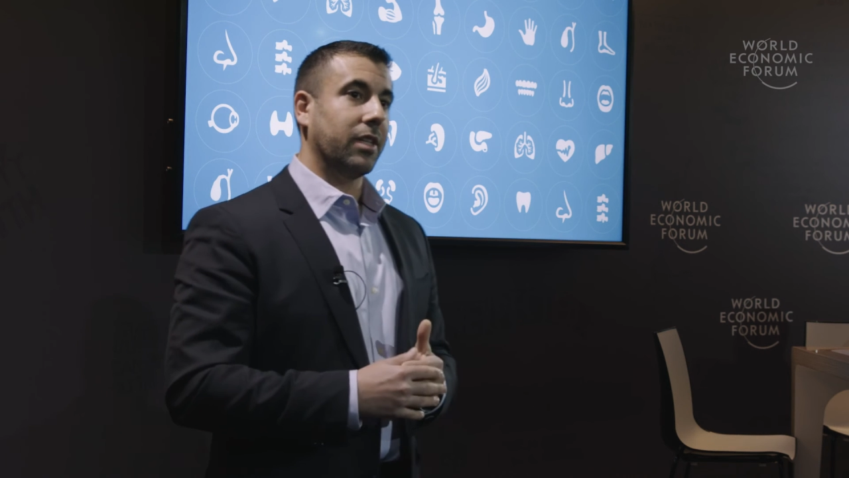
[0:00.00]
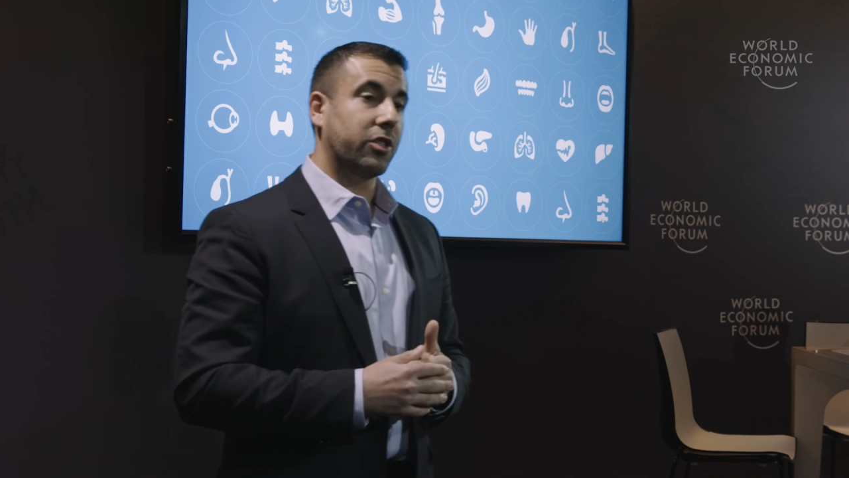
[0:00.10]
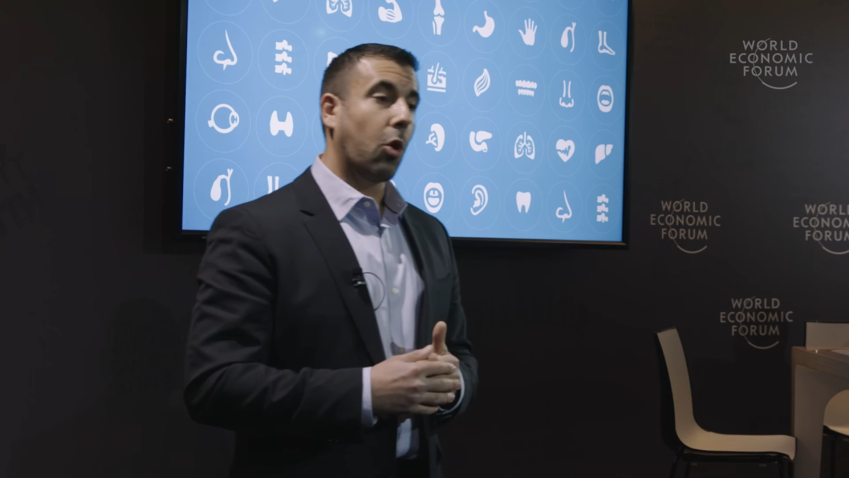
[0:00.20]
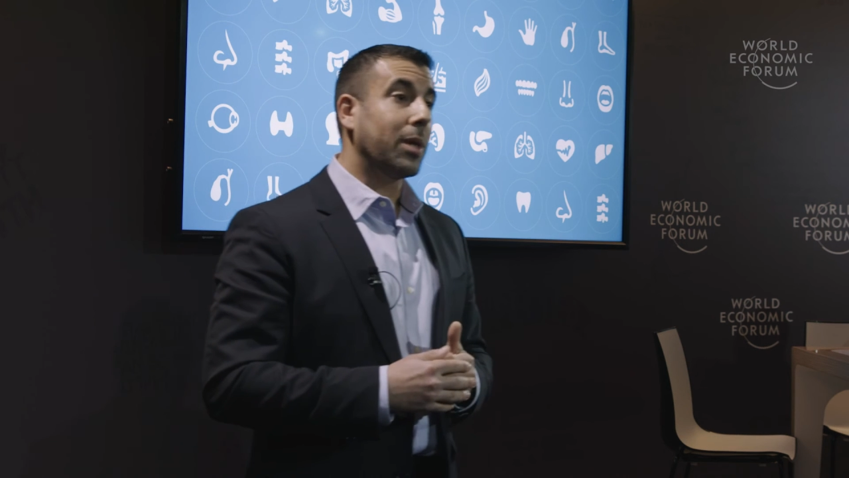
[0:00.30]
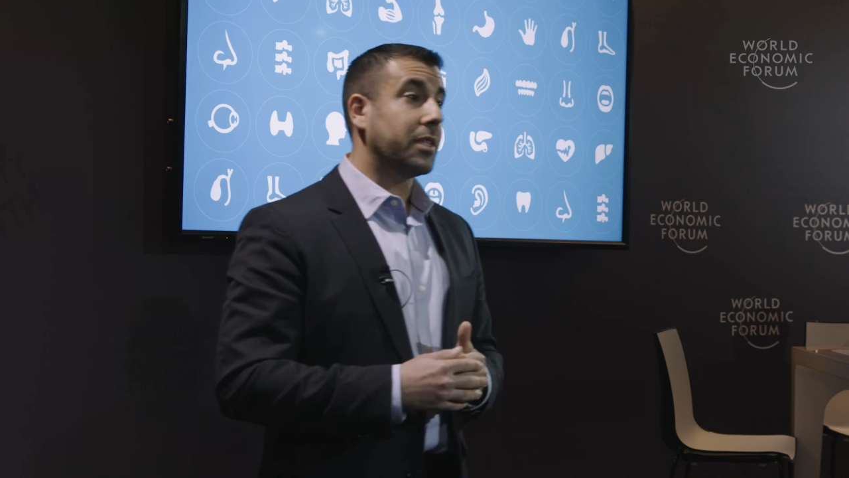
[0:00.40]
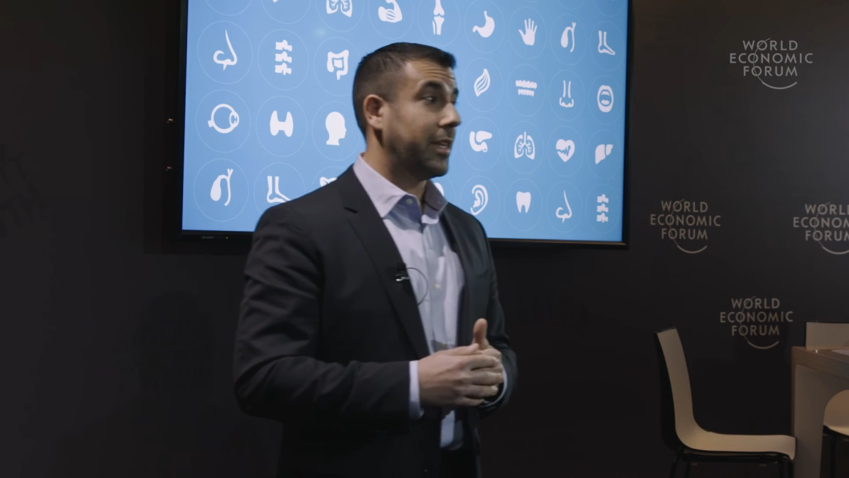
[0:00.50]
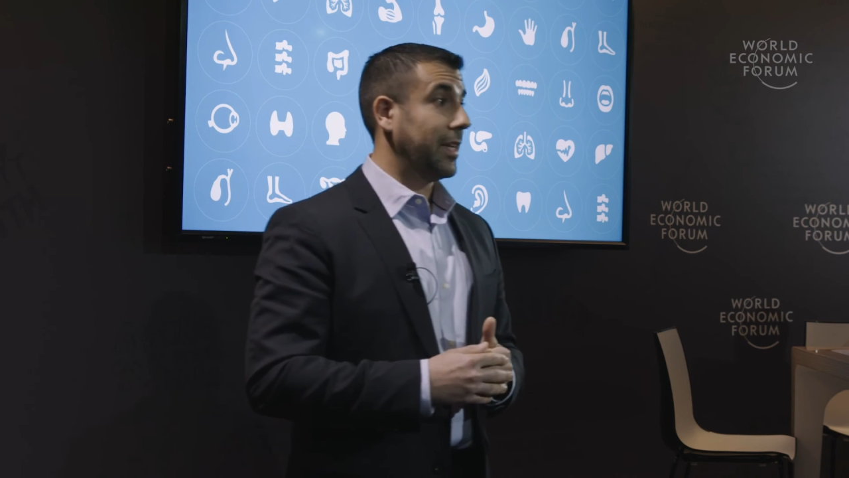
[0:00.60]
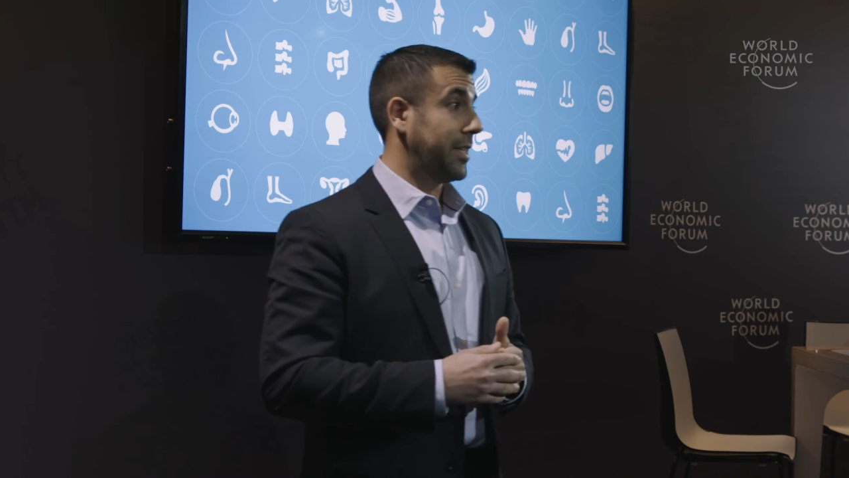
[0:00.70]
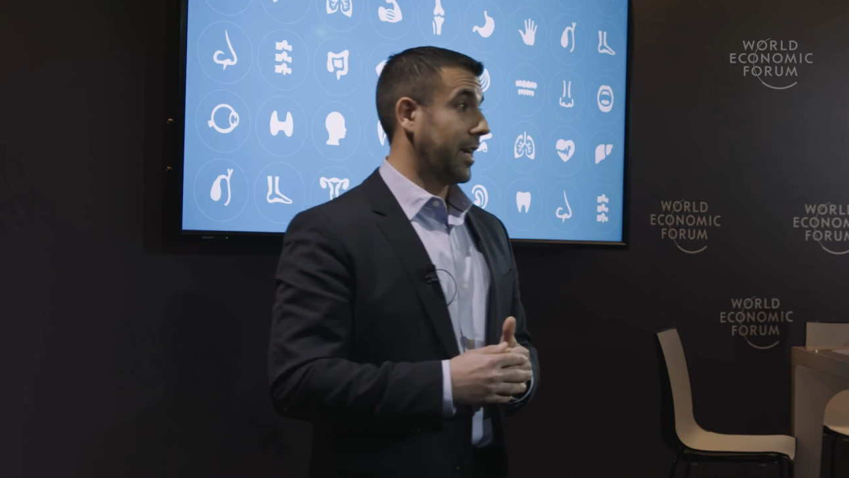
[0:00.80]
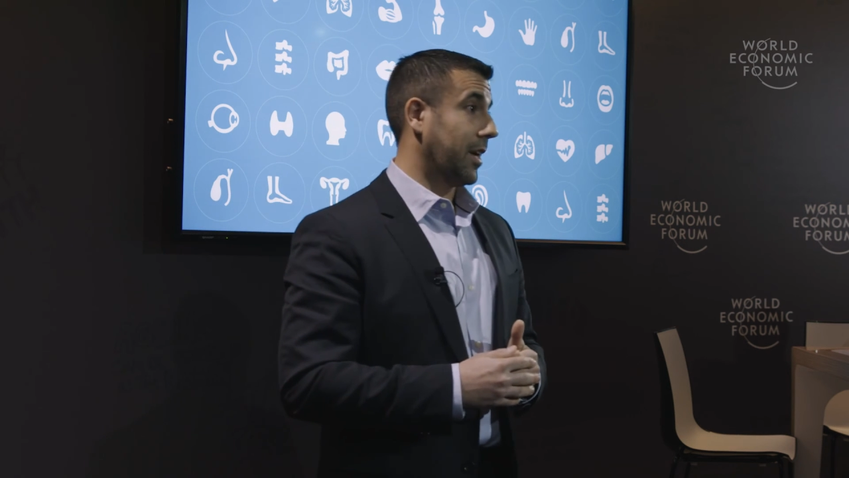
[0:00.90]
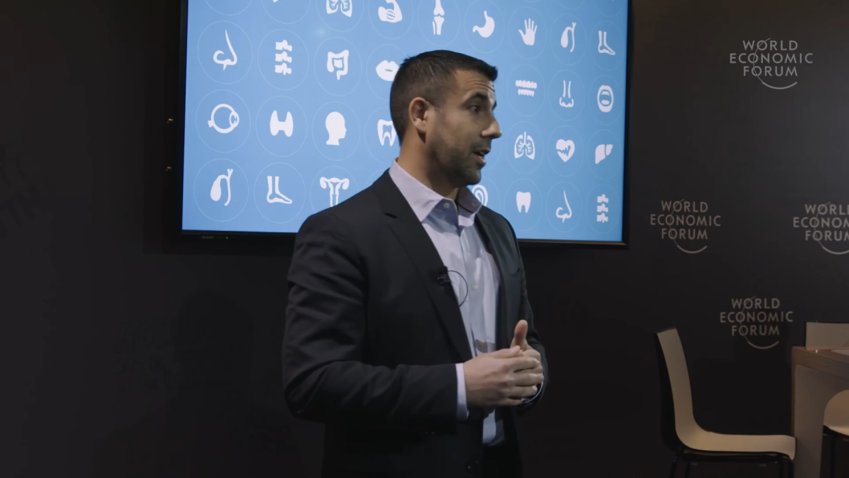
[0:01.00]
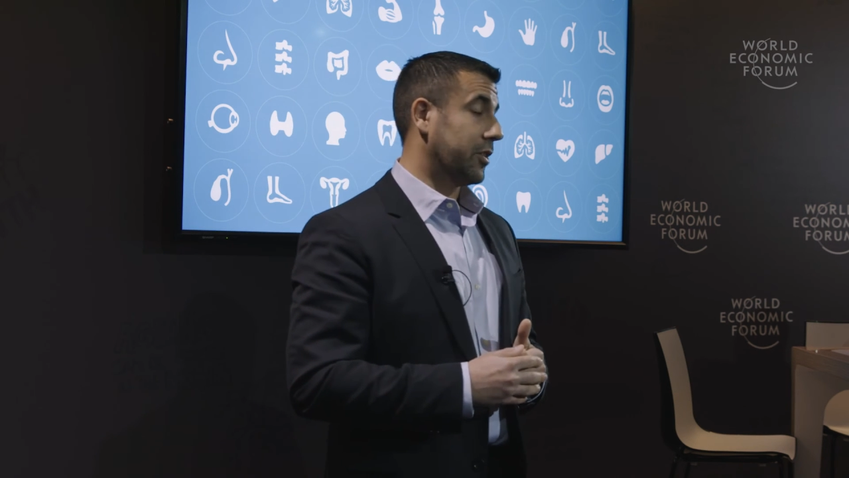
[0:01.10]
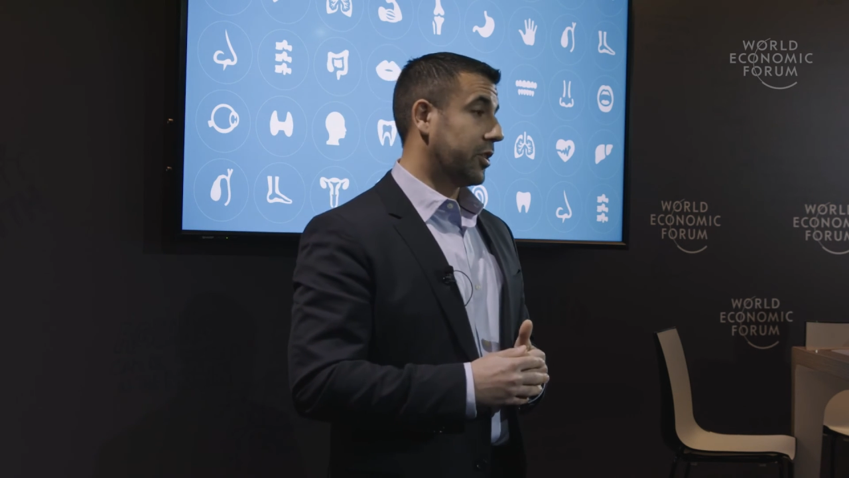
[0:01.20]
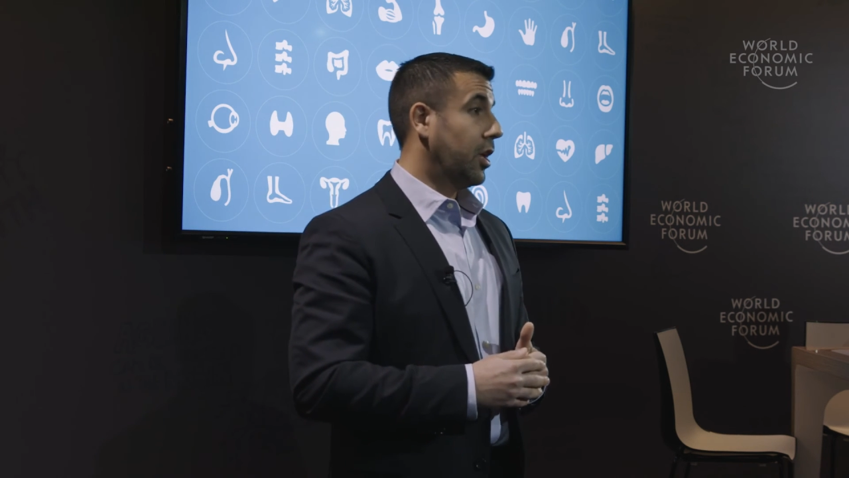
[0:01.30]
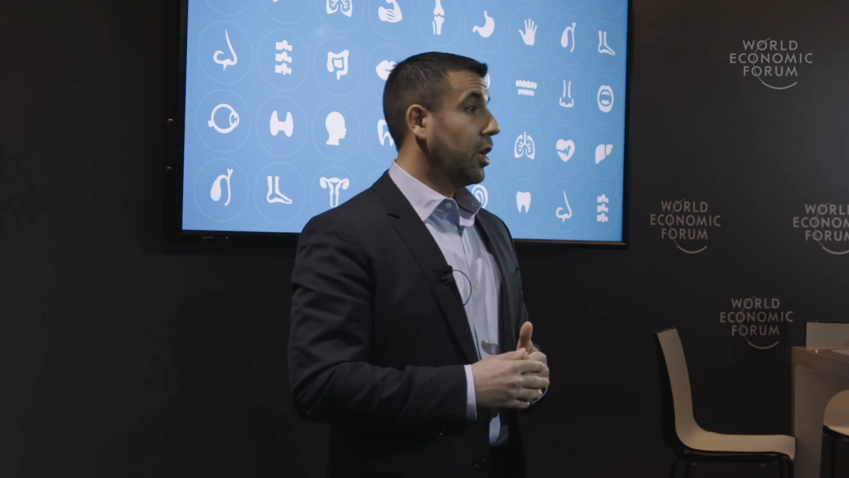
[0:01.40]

is going to take decades,